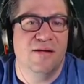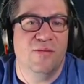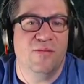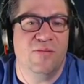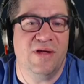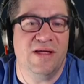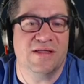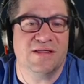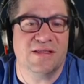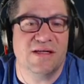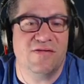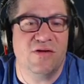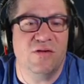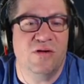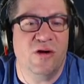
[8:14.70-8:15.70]
because
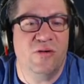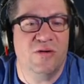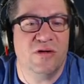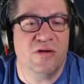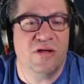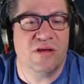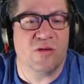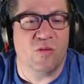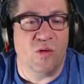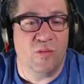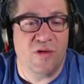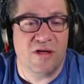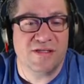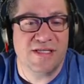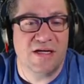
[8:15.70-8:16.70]
if you go and look at the
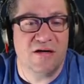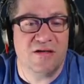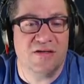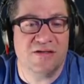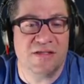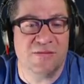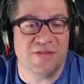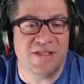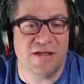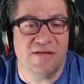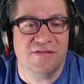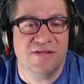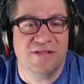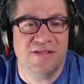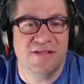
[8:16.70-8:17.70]
Roblox characters
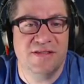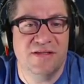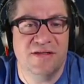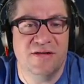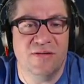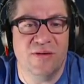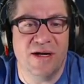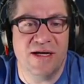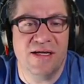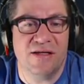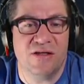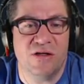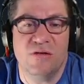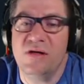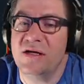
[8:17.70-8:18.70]
themselves, right?
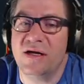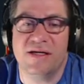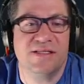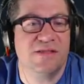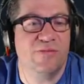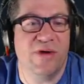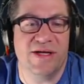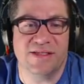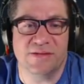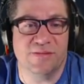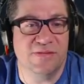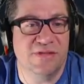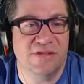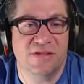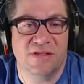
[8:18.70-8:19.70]
You can customize them
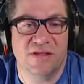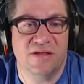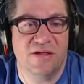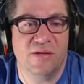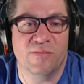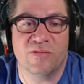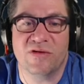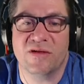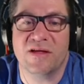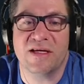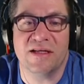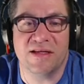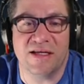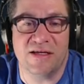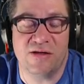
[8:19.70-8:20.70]

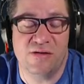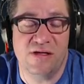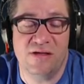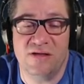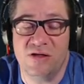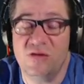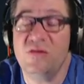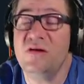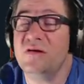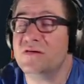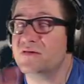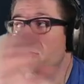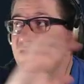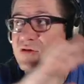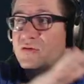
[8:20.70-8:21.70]
completely. You can you
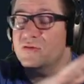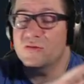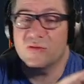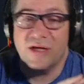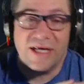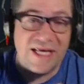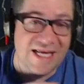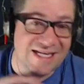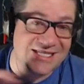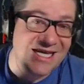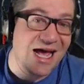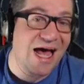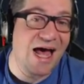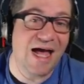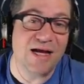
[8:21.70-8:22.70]
can do like
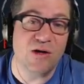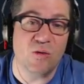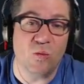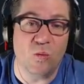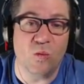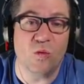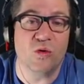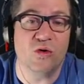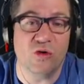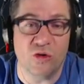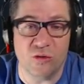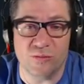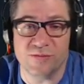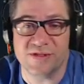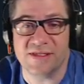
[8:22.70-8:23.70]
entire
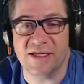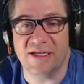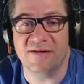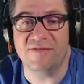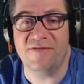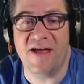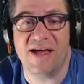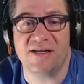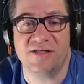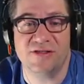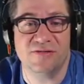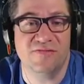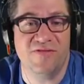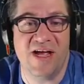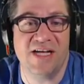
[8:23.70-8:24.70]
wardrobes and
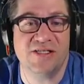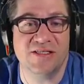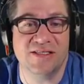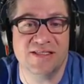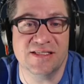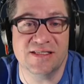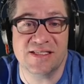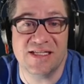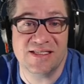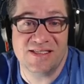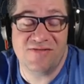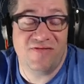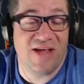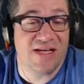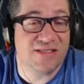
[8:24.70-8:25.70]
fashion fashions. In
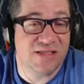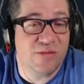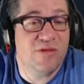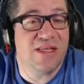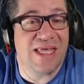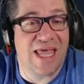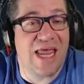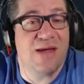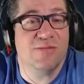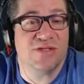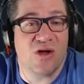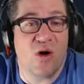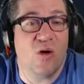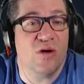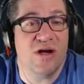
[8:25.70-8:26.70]
fact, some of the games
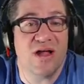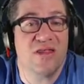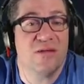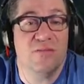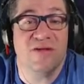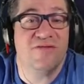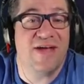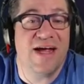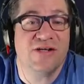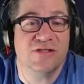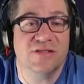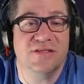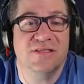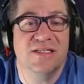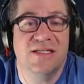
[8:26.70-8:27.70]
are nothing but
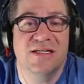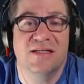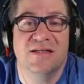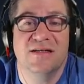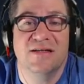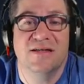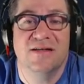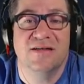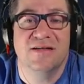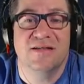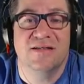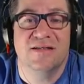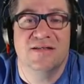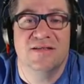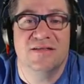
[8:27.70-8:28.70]
fashion.
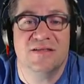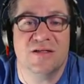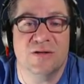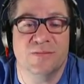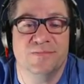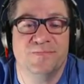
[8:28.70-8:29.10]
So